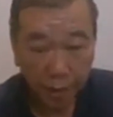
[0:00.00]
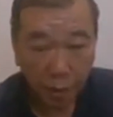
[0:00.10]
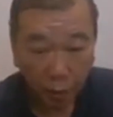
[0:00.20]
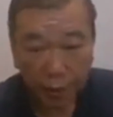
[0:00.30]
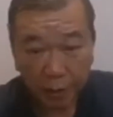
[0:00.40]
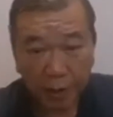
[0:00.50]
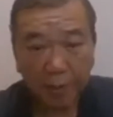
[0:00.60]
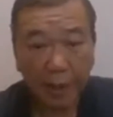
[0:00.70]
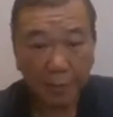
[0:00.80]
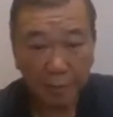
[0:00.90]
What do you mean
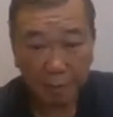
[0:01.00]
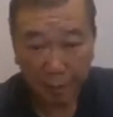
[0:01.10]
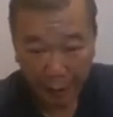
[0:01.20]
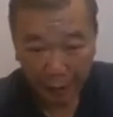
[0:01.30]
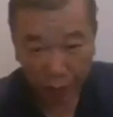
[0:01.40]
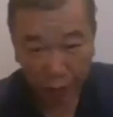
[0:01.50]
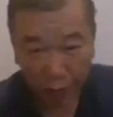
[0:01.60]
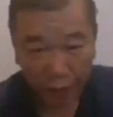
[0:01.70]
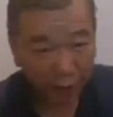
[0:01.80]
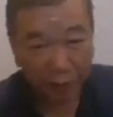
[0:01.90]
by micro?
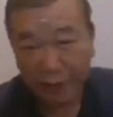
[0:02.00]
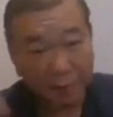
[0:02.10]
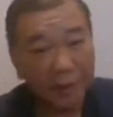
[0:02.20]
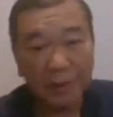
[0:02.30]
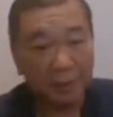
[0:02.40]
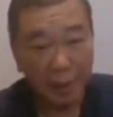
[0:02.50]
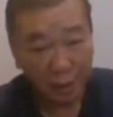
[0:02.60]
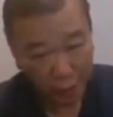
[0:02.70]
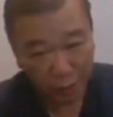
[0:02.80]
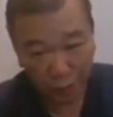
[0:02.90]
The vitamin is
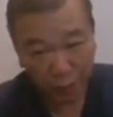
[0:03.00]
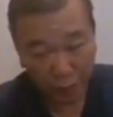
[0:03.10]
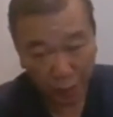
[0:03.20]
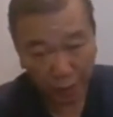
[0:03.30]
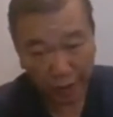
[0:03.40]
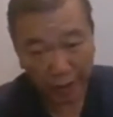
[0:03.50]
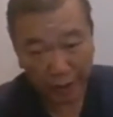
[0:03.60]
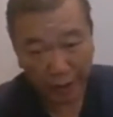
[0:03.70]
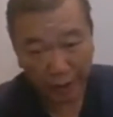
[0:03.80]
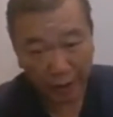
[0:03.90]
micro. Okay,
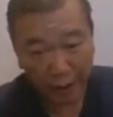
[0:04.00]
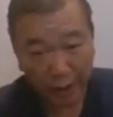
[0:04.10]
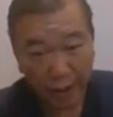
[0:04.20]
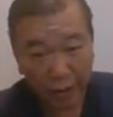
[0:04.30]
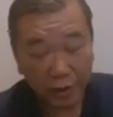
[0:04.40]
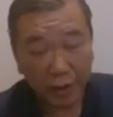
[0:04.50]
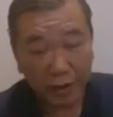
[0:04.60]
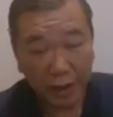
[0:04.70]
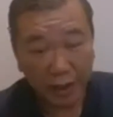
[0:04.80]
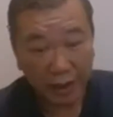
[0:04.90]
this okay. So
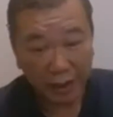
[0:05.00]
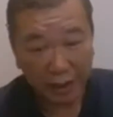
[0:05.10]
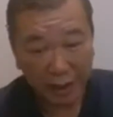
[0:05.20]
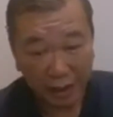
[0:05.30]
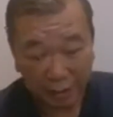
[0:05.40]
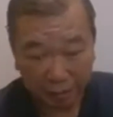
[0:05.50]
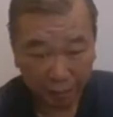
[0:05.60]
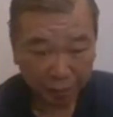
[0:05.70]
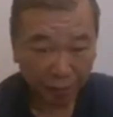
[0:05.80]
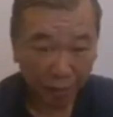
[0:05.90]
that
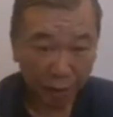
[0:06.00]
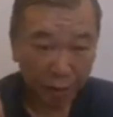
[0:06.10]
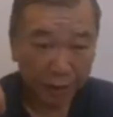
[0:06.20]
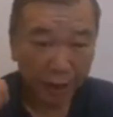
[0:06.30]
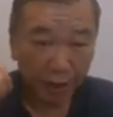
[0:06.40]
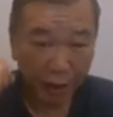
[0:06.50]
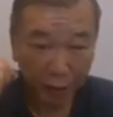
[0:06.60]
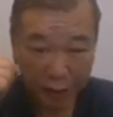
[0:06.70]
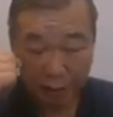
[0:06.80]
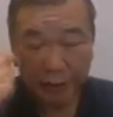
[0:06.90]
you see that, okay,
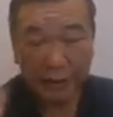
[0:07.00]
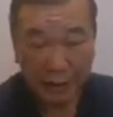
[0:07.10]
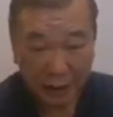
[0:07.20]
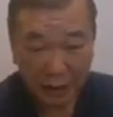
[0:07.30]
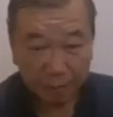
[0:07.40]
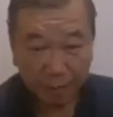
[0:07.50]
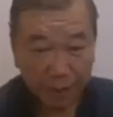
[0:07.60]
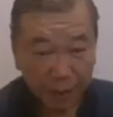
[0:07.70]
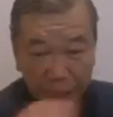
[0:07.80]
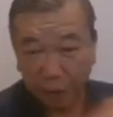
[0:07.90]
vitamin C
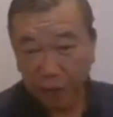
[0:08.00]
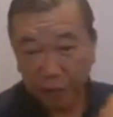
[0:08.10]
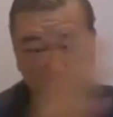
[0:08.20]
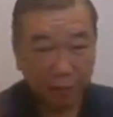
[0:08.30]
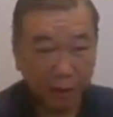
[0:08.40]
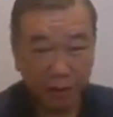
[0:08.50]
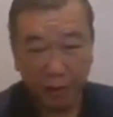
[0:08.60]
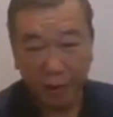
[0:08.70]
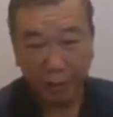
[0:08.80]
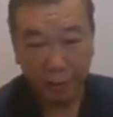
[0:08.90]
is for this purpose,
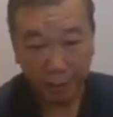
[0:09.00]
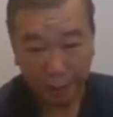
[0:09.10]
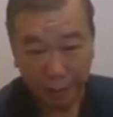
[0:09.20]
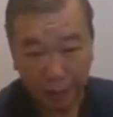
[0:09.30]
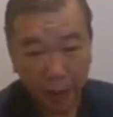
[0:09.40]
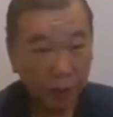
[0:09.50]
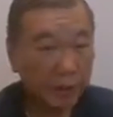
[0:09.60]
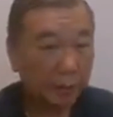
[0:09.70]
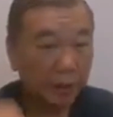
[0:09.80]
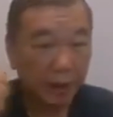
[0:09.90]
for this purpose.
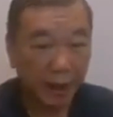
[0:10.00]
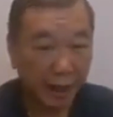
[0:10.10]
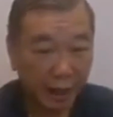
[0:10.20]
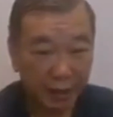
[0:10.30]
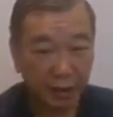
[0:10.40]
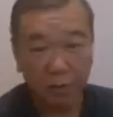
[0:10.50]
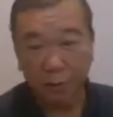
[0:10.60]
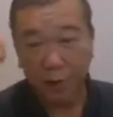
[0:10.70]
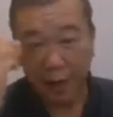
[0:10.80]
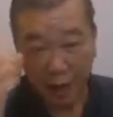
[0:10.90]
Vitamin A is good
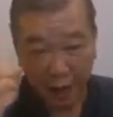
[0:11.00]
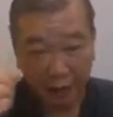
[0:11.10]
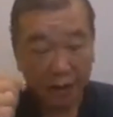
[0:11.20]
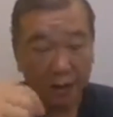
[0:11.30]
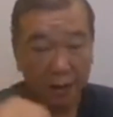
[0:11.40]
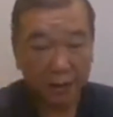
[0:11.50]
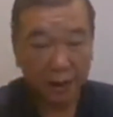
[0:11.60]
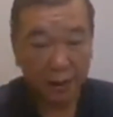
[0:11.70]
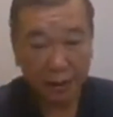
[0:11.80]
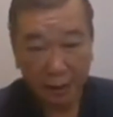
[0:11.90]
for your eye. This
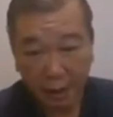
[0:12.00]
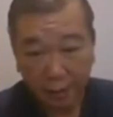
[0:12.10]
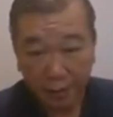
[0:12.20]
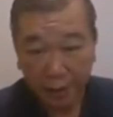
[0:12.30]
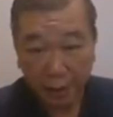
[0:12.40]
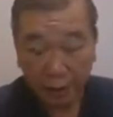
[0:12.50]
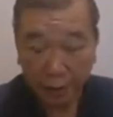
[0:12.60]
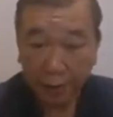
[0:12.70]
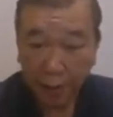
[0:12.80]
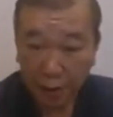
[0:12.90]

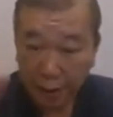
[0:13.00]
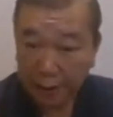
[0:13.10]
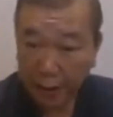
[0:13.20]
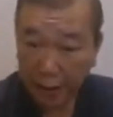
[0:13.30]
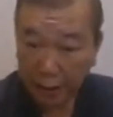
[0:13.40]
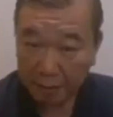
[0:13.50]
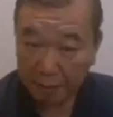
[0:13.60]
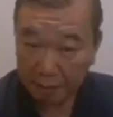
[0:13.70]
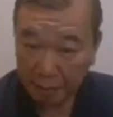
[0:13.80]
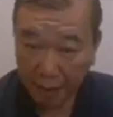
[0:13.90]
thing. These are
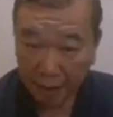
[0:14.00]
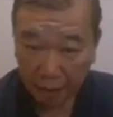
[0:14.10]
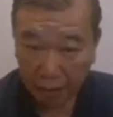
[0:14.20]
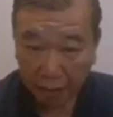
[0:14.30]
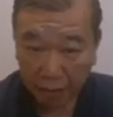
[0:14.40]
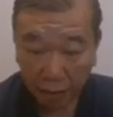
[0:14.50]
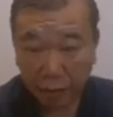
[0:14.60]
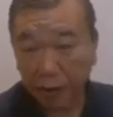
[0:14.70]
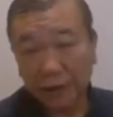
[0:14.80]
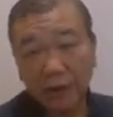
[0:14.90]
micro. You
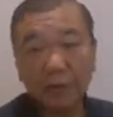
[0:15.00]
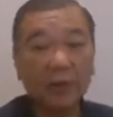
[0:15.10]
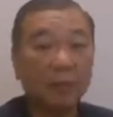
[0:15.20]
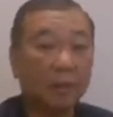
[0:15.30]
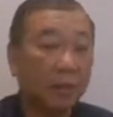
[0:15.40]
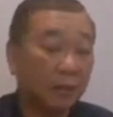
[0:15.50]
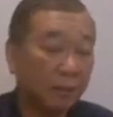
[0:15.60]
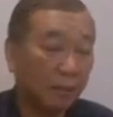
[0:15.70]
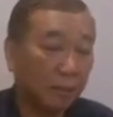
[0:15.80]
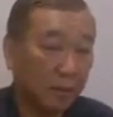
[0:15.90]
cannot see vitamin
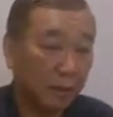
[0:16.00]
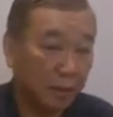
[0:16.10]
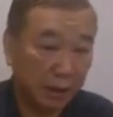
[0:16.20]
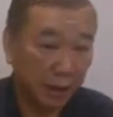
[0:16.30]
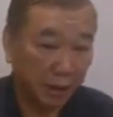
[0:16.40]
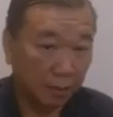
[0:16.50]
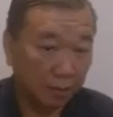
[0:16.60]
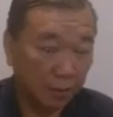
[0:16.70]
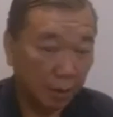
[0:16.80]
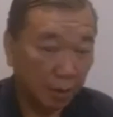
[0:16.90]
C, you know.
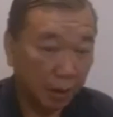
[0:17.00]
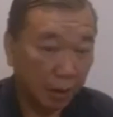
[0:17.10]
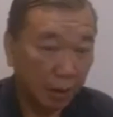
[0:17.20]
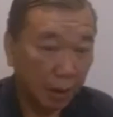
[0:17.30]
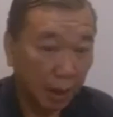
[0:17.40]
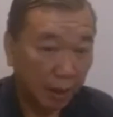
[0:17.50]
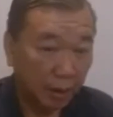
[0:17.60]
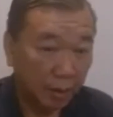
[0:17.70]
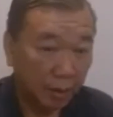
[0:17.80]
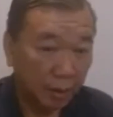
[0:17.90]
Okay,
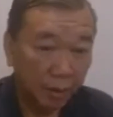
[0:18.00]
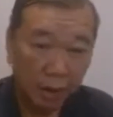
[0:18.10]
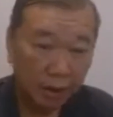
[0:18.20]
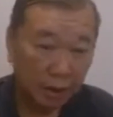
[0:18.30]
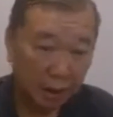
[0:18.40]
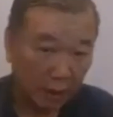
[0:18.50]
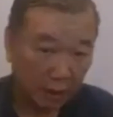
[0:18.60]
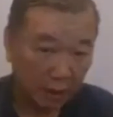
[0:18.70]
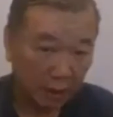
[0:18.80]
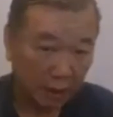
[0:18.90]
you need
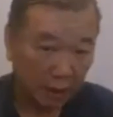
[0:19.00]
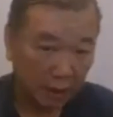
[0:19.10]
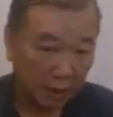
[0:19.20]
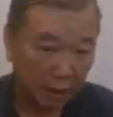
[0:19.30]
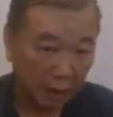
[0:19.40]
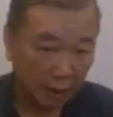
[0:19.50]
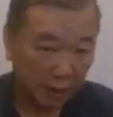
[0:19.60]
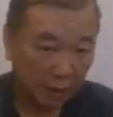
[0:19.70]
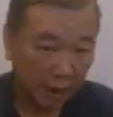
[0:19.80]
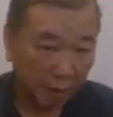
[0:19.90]
a
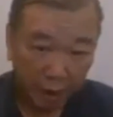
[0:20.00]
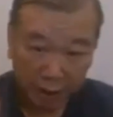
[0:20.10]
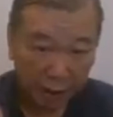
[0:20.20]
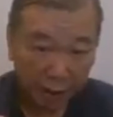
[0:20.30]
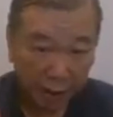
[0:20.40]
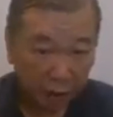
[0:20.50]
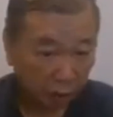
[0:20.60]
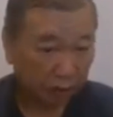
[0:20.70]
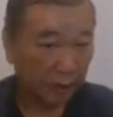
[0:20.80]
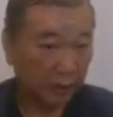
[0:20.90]
laboratory
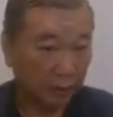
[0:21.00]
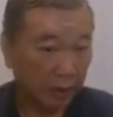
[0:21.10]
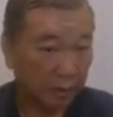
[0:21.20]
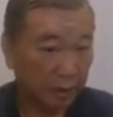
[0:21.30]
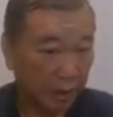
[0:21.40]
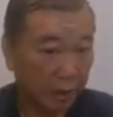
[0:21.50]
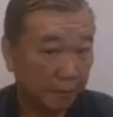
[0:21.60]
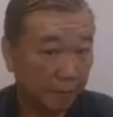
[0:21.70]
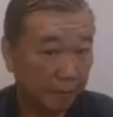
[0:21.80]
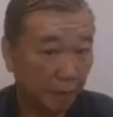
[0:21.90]
to test vitamin C.
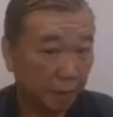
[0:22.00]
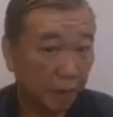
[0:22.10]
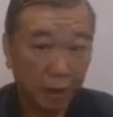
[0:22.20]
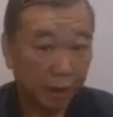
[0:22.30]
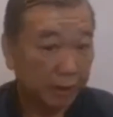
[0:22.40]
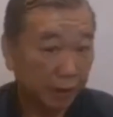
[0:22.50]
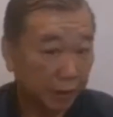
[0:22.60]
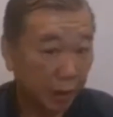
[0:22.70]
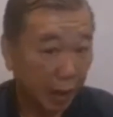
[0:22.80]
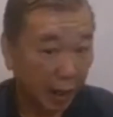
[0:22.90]
Okay, you cannot see
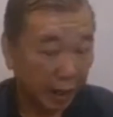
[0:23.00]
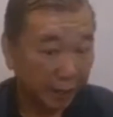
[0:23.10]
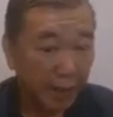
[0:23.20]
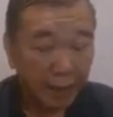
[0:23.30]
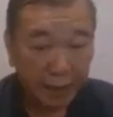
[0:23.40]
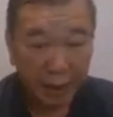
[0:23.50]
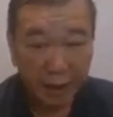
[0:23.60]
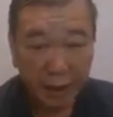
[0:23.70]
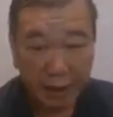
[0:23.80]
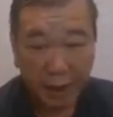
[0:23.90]
with your eye.
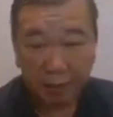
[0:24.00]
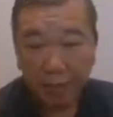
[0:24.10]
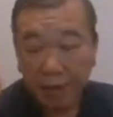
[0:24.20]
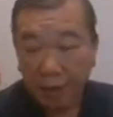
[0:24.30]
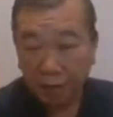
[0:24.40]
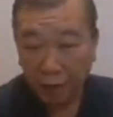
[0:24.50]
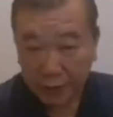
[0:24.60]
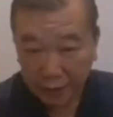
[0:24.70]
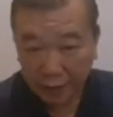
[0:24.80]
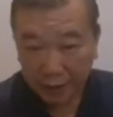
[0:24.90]
Secondly, is that the
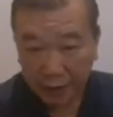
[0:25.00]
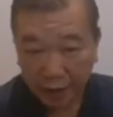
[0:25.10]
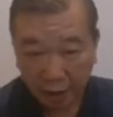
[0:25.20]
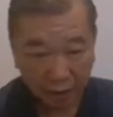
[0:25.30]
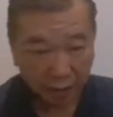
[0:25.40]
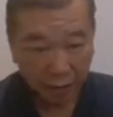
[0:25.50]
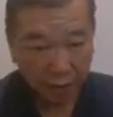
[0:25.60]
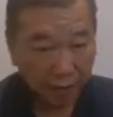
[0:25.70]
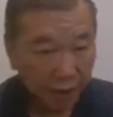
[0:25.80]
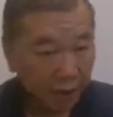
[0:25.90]
functionality of the
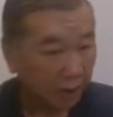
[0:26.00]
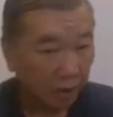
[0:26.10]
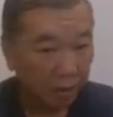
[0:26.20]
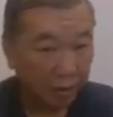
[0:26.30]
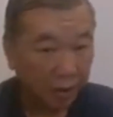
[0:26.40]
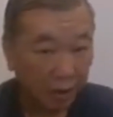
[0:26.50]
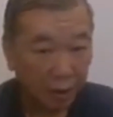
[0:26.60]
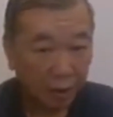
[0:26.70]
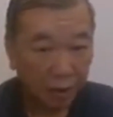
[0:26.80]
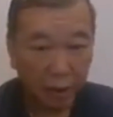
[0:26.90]
vitamin and all these
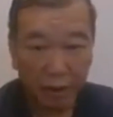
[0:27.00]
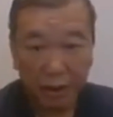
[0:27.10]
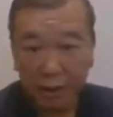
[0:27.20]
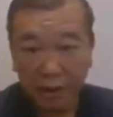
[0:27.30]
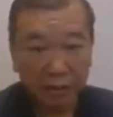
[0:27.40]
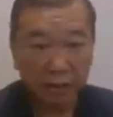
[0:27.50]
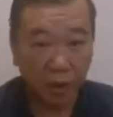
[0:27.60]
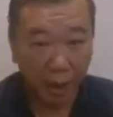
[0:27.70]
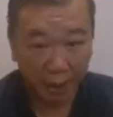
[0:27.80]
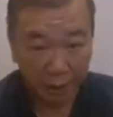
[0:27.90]
things you cannot just see with
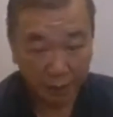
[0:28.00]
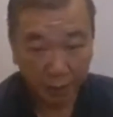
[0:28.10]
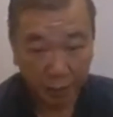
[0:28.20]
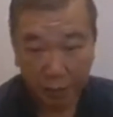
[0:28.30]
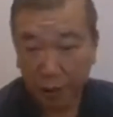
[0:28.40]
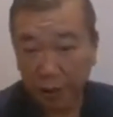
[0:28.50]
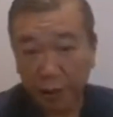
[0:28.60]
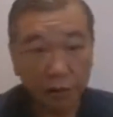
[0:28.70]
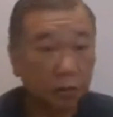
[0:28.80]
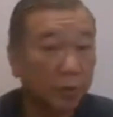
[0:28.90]
your eyes. You need
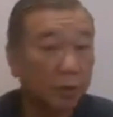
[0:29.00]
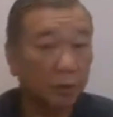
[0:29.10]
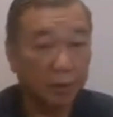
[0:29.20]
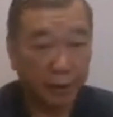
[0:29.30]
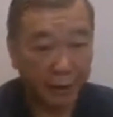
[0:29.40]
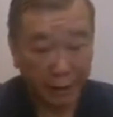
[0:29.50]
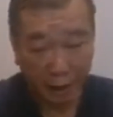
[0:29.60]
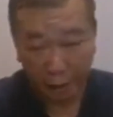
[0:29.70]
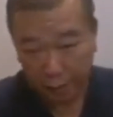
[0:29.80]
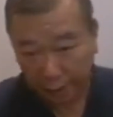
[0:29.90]
instrument to test and
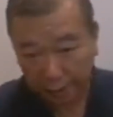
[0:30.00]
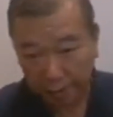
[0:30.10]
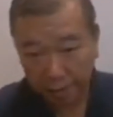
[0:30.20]
everything.